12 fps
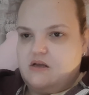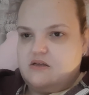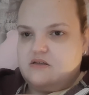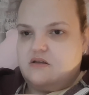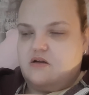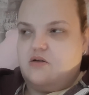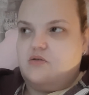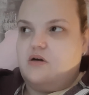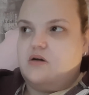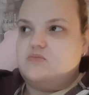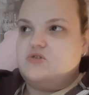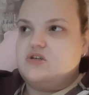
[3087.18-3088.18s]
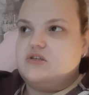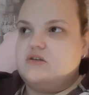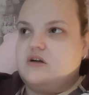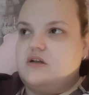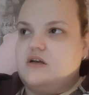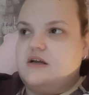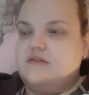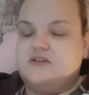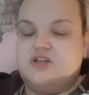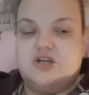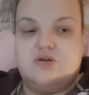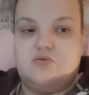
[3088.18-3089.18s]
So I'm just gonna have a
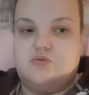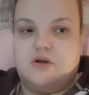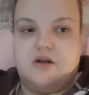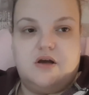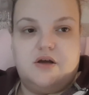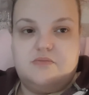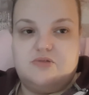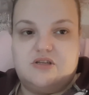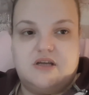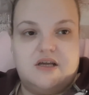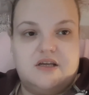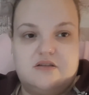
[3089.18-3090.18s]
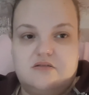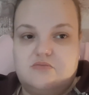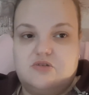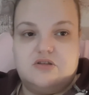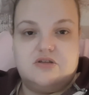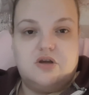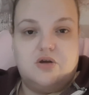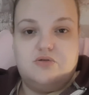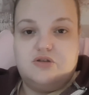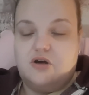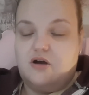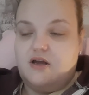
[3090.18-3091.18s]
chilled one at home today because I'm so
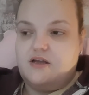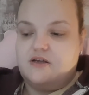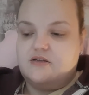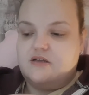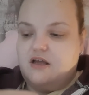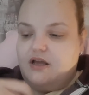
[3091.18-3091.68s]
tired.